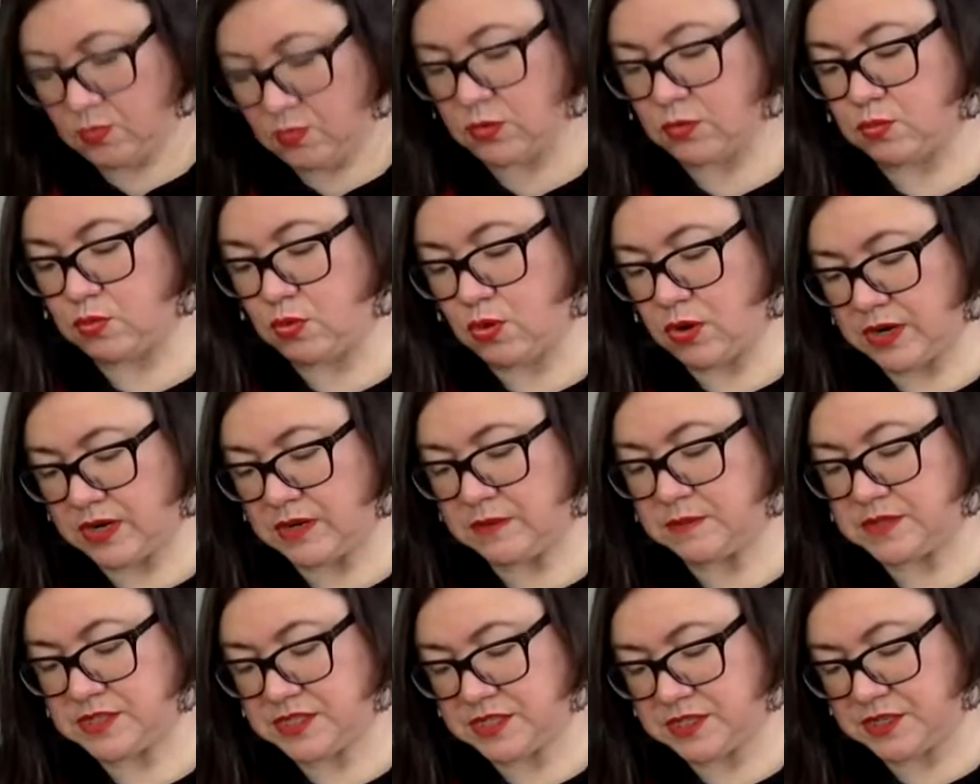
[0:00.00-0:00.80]
what
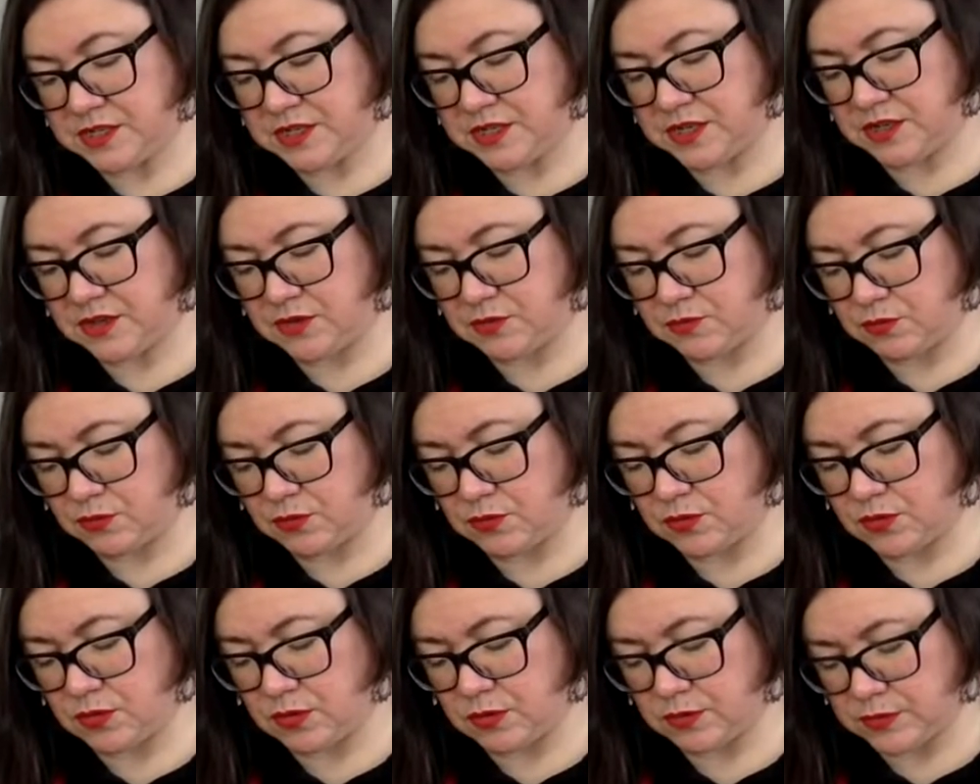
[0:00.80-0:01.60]
I'm seeing
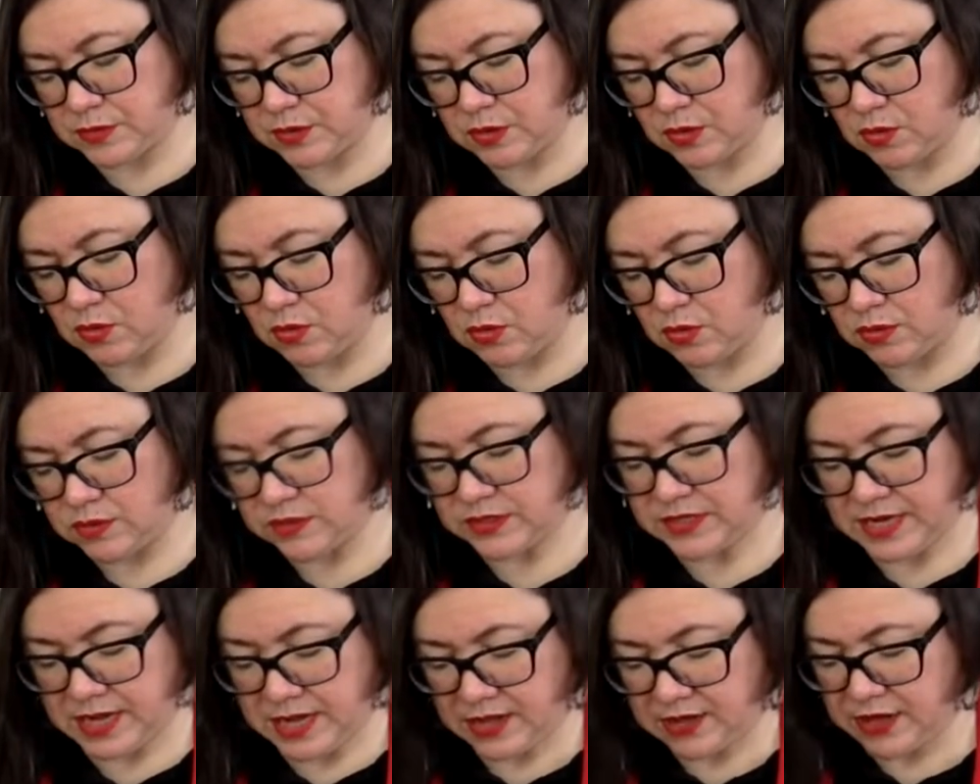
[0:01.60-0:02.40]
through those holes.
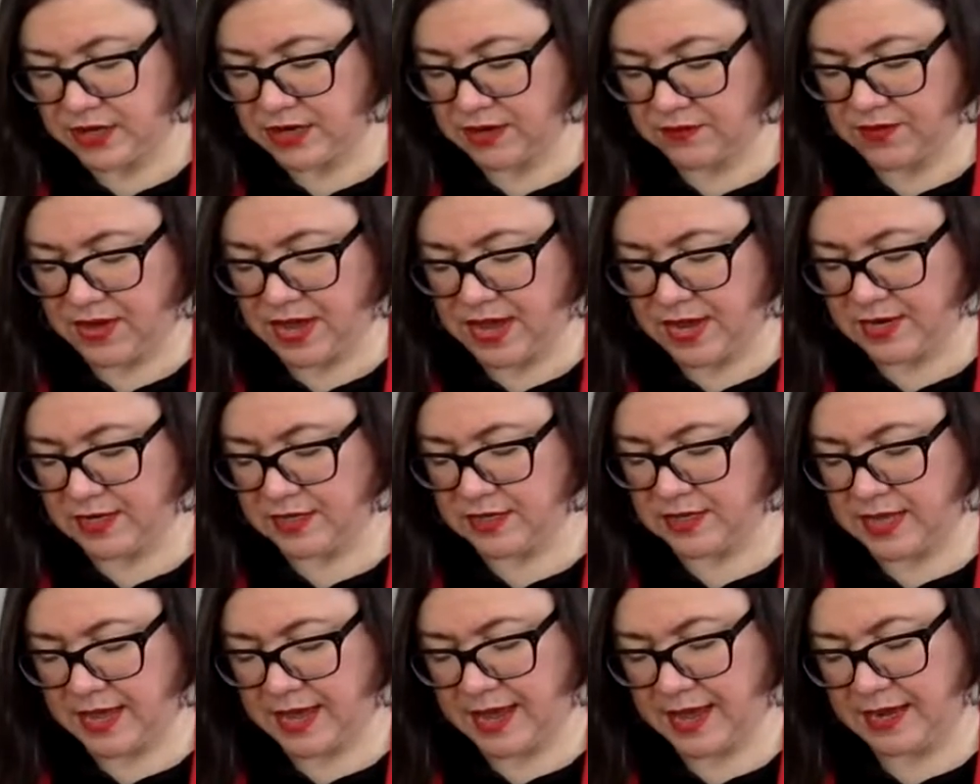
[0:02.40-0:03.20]
Now that I've added
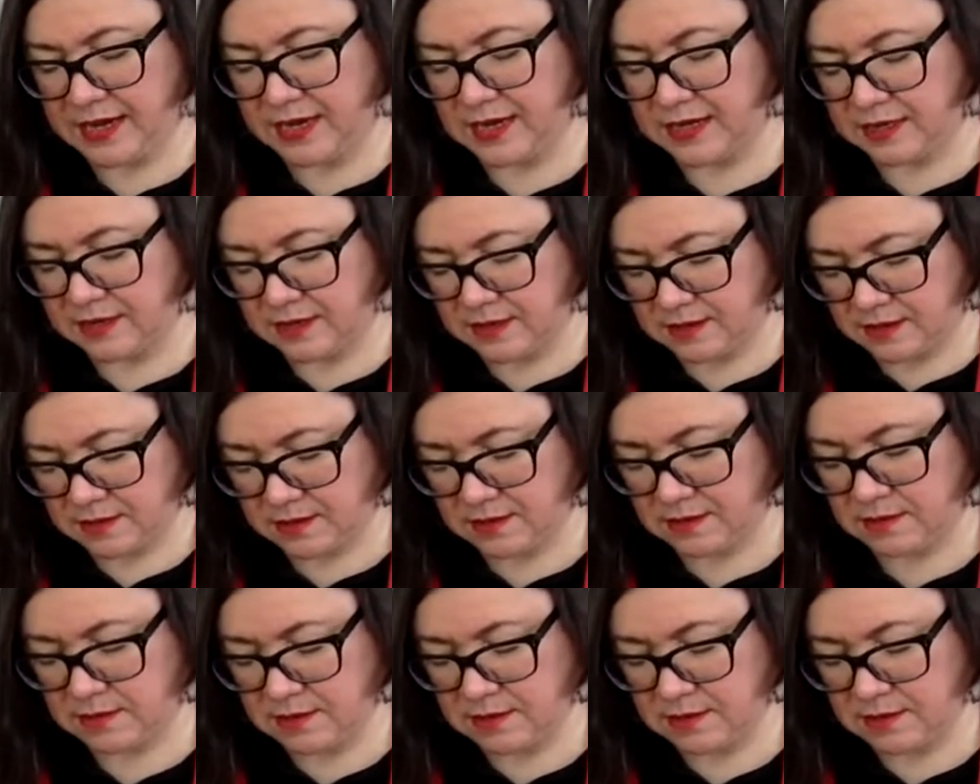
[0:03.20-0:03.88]
that in,